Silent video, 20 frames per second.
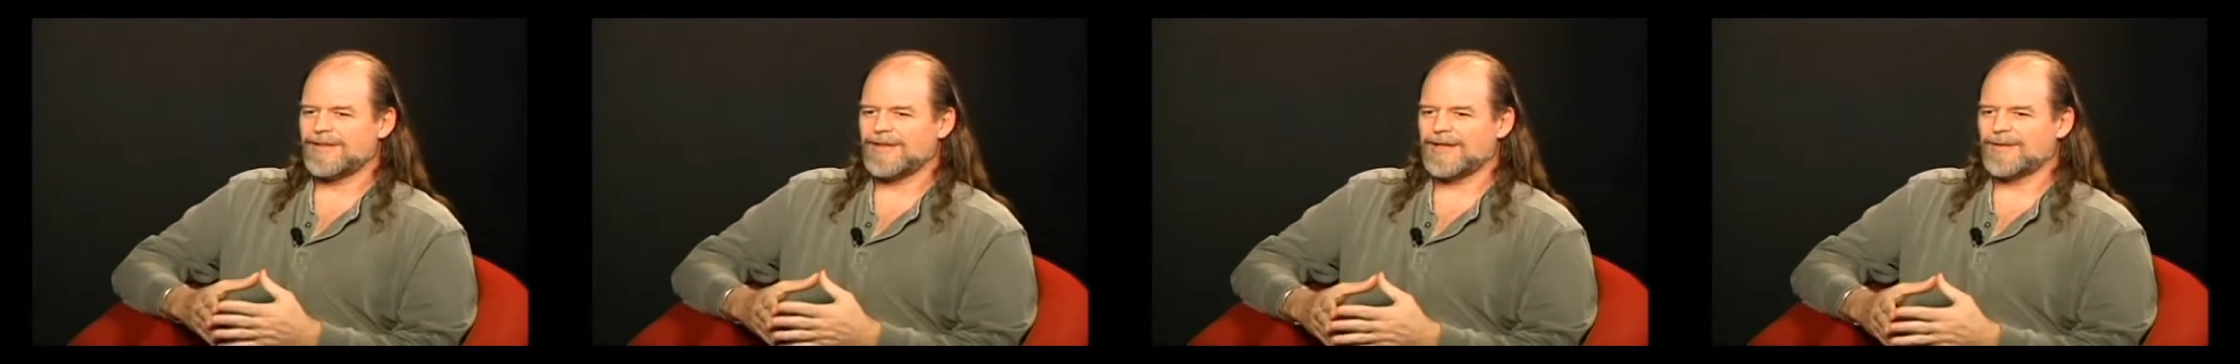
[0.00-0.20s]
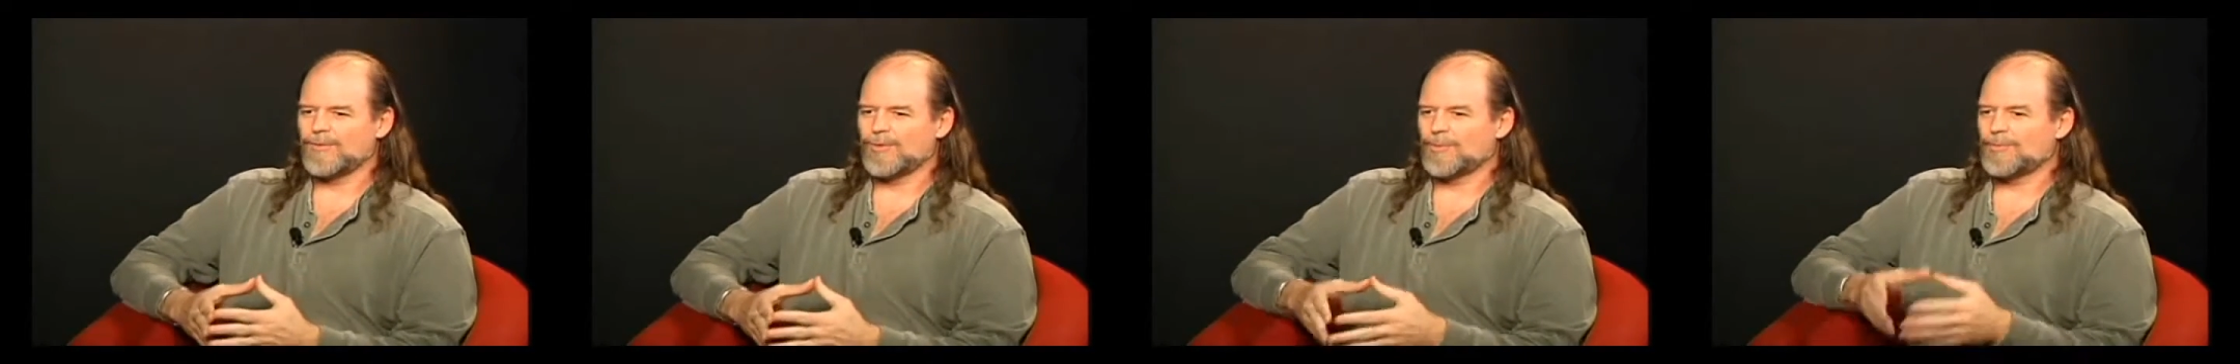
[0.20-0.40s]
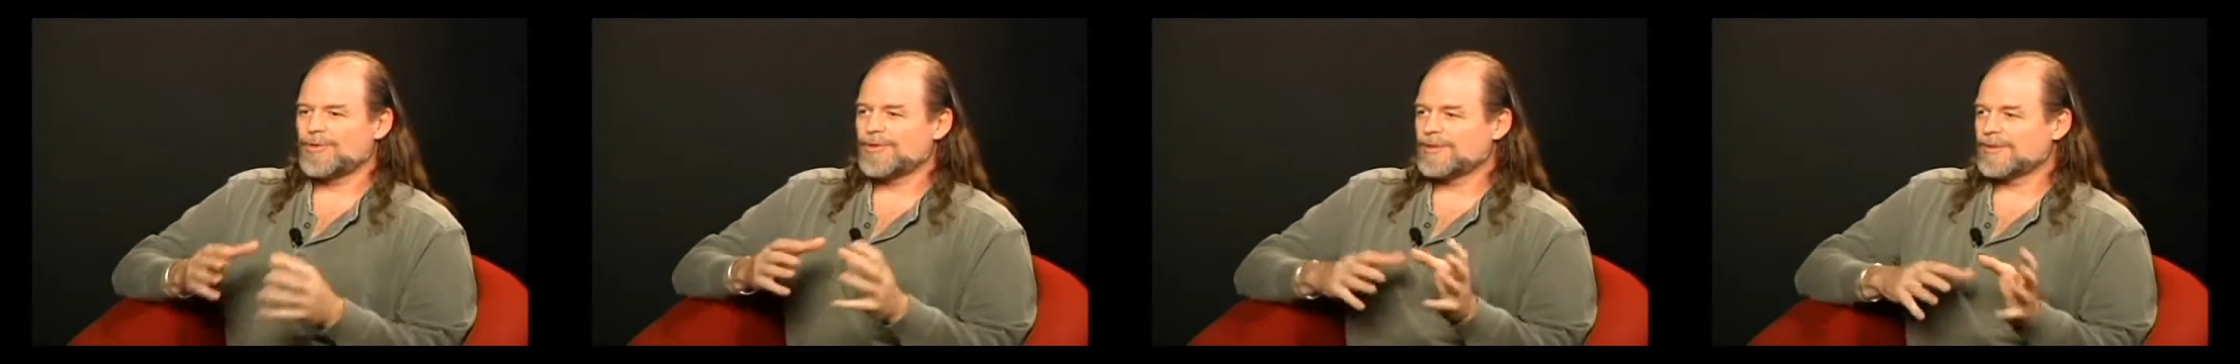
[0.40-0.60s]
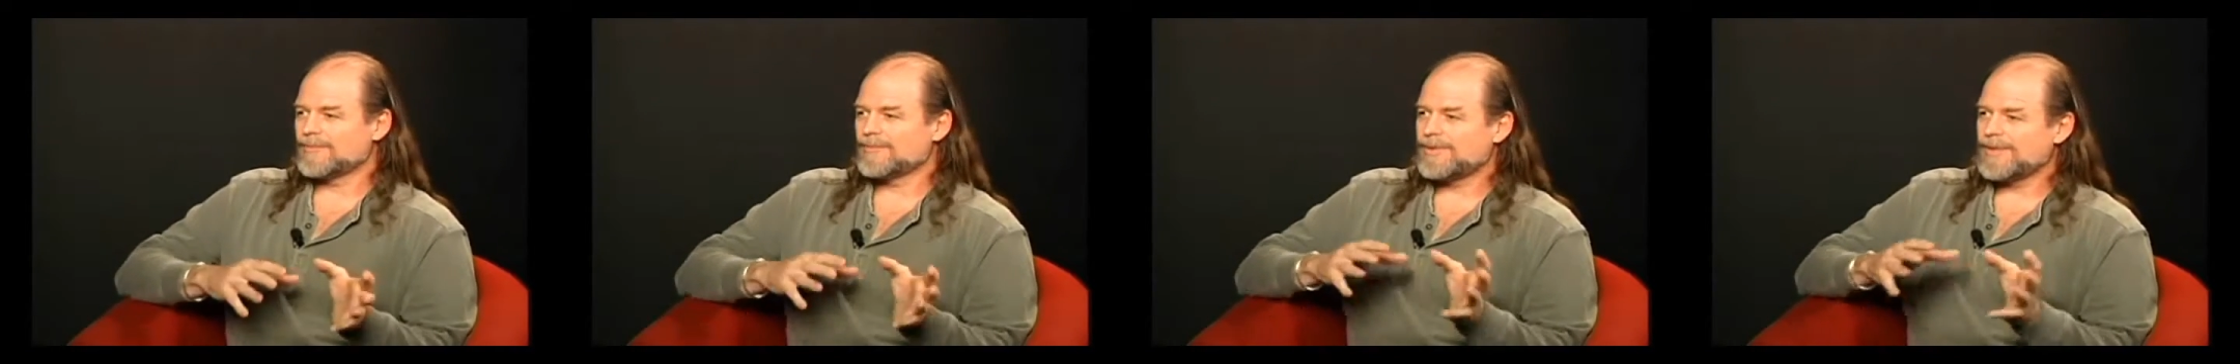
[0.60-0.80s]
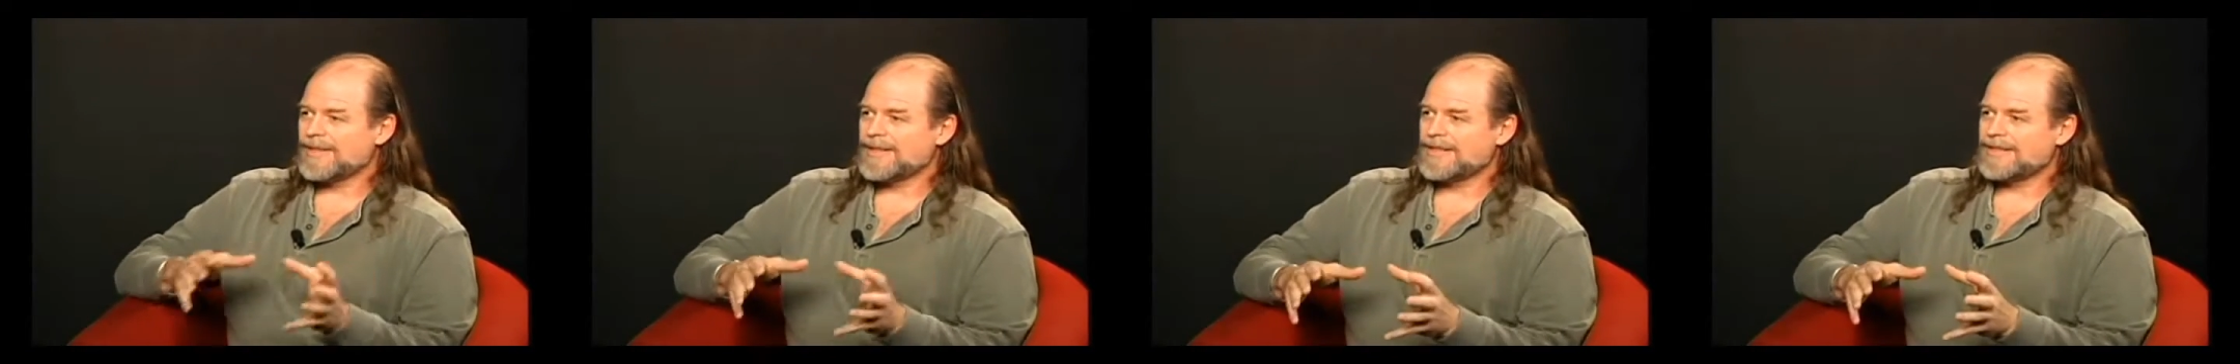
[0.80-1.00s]
that were
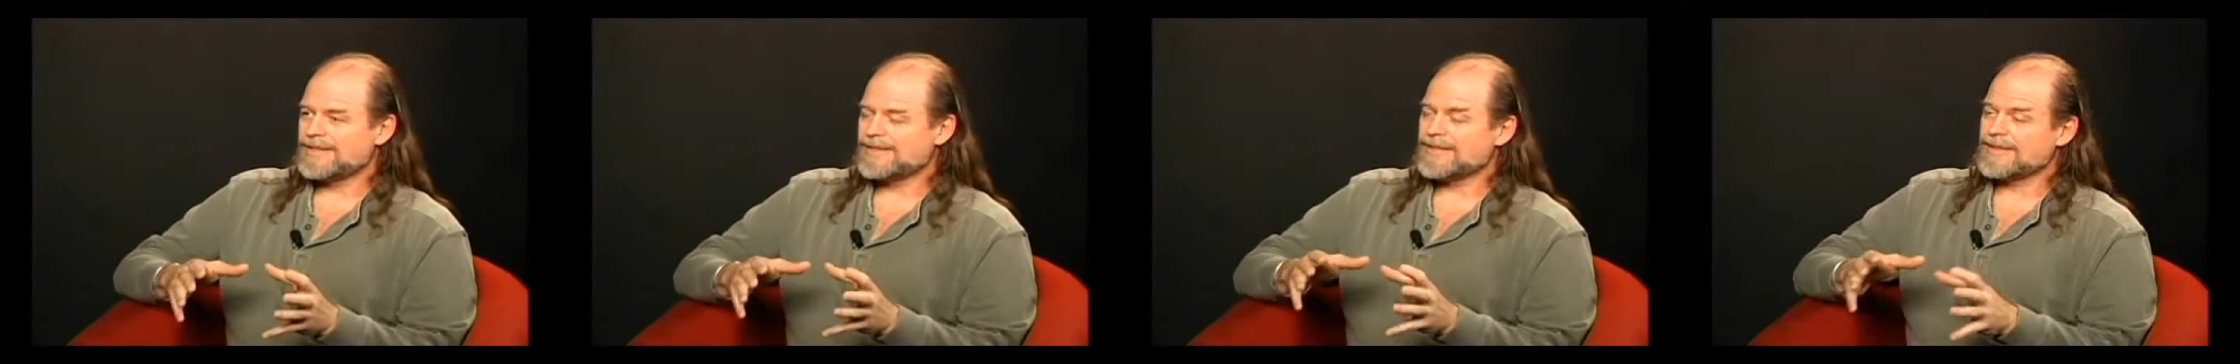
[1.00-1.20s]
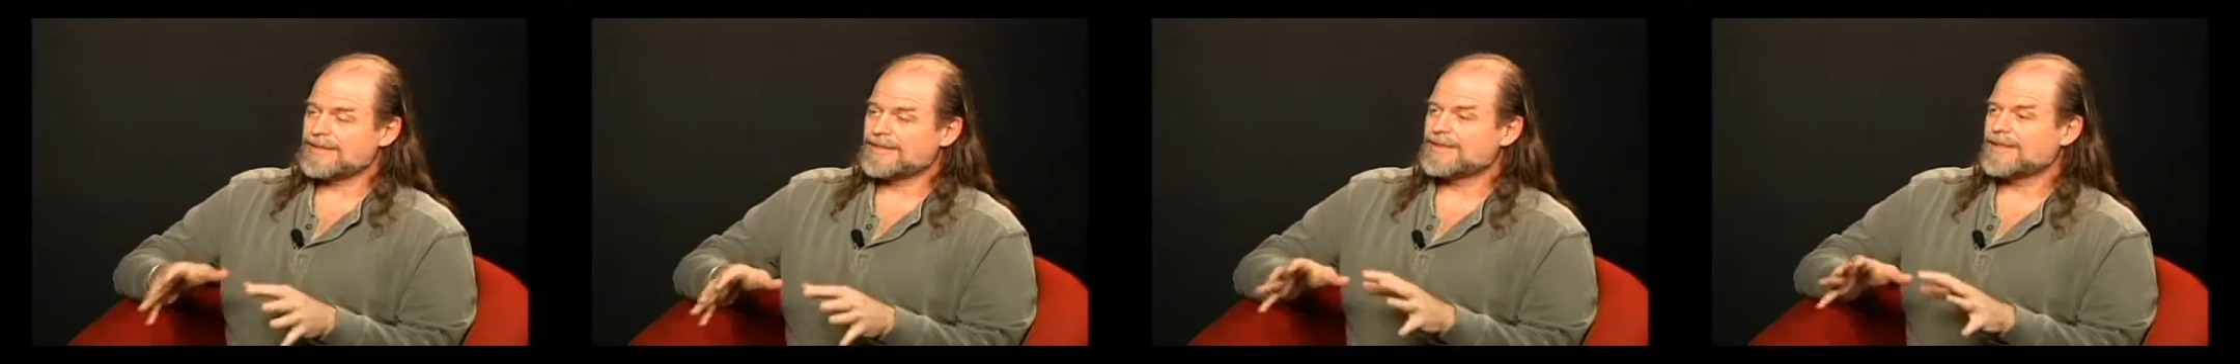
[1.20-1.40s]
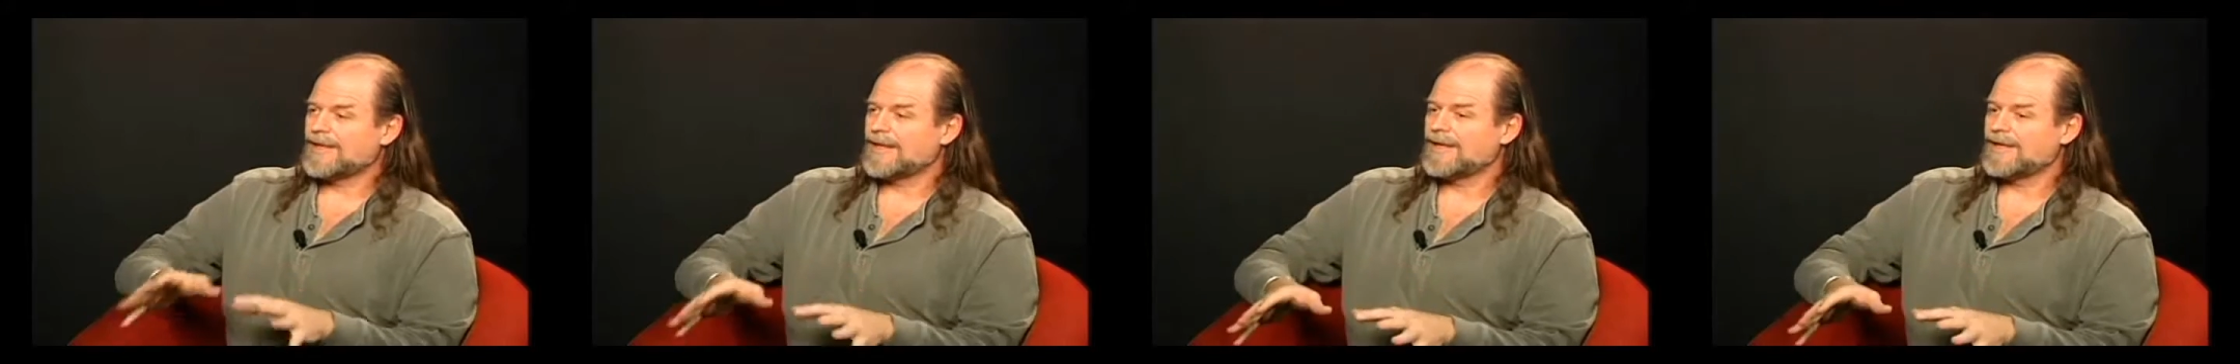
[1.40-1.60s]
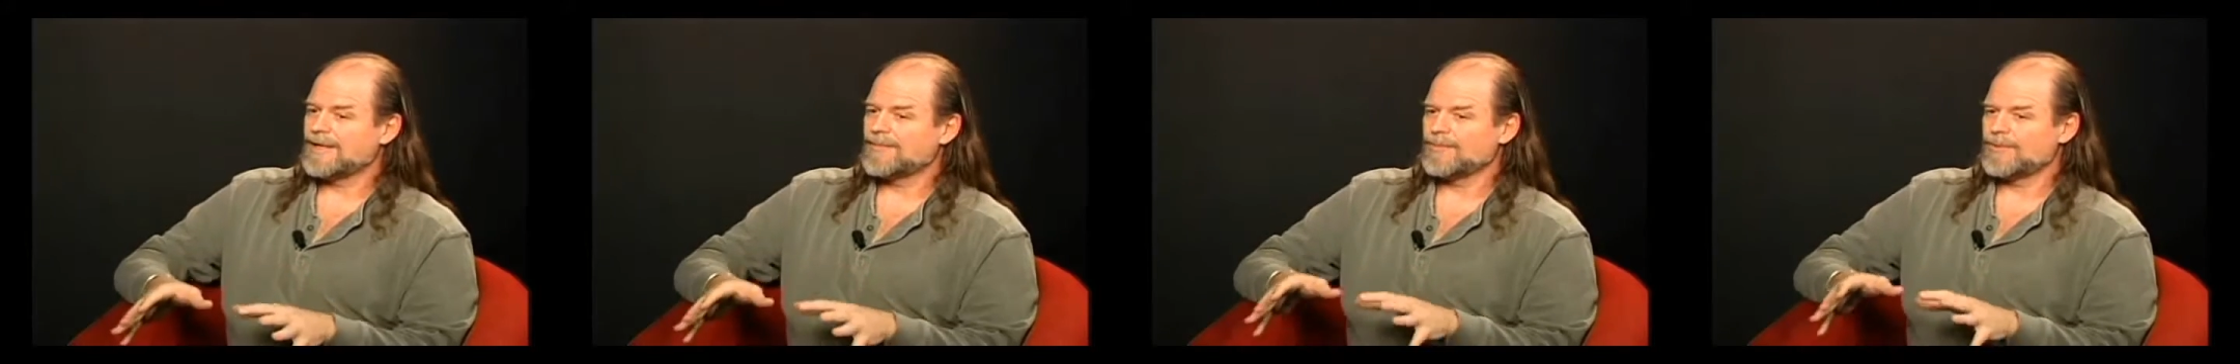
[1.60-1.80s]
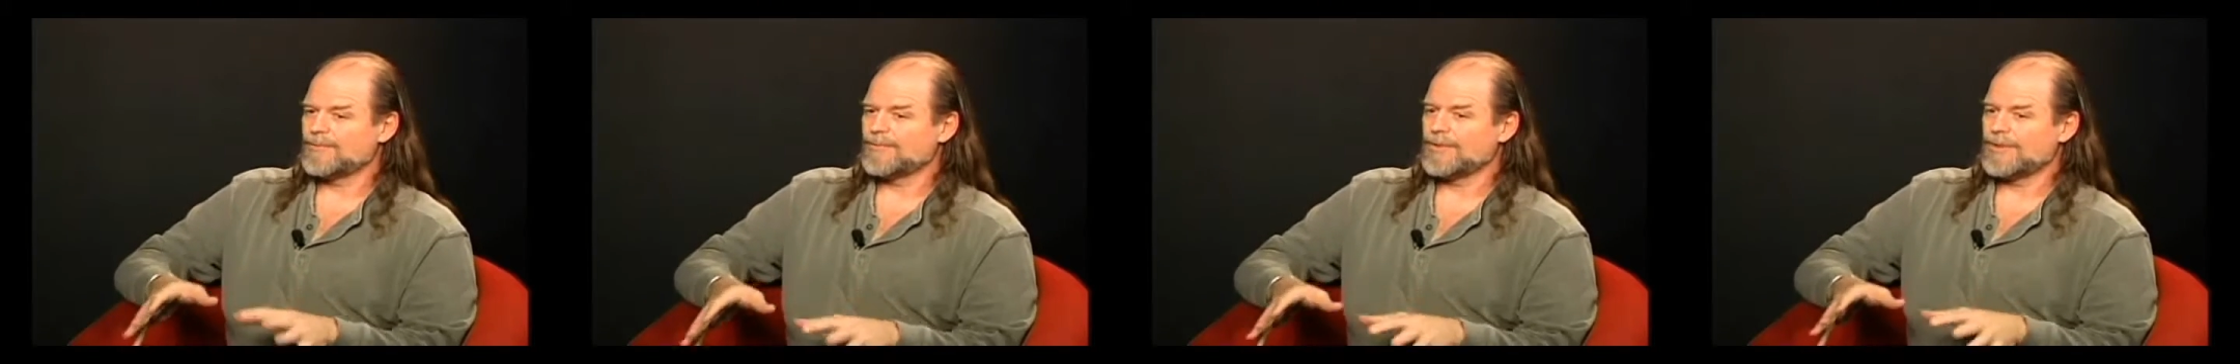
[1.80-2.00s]
put in place at a
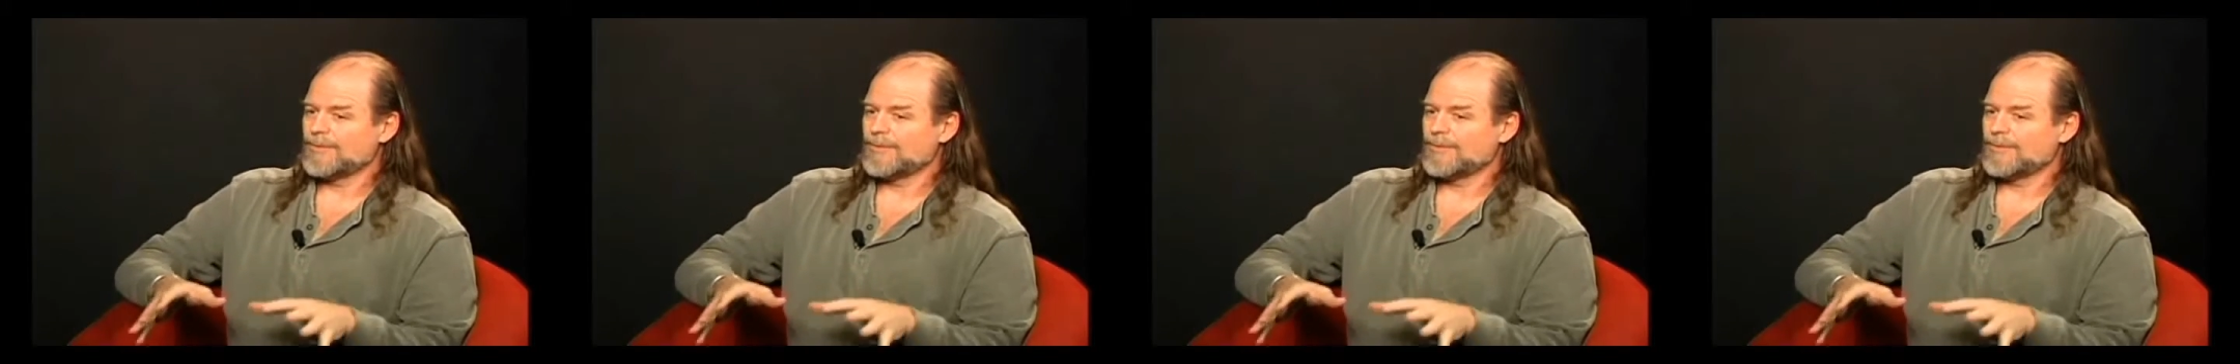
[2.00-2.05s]
time